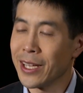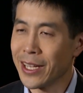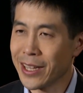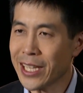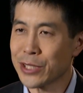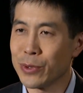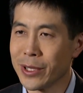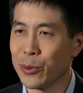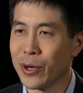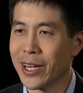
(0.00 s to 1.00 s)
And that's
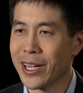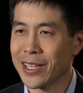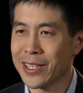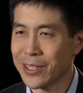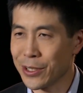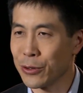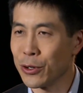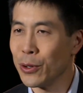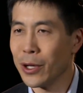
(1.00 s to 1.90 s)
really why, you know, no